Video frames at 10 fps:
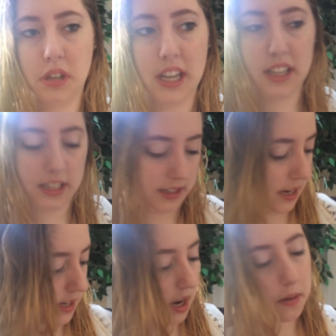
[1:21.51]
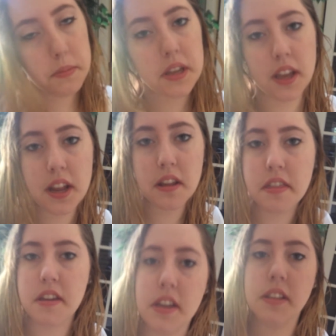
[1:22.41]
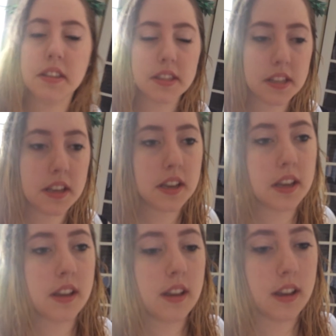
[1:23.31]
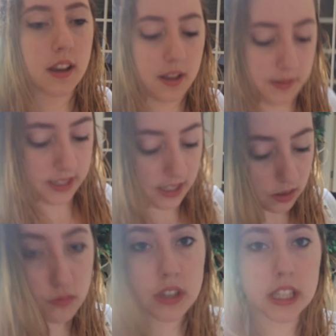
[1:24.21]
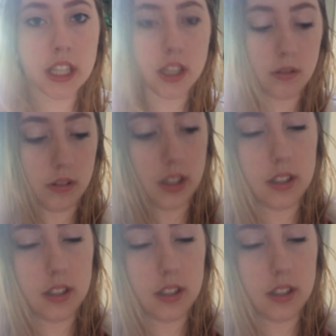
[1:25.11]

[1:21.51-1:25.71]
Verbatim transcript: kind of like tank top kind of things. Um, this thing is really cute.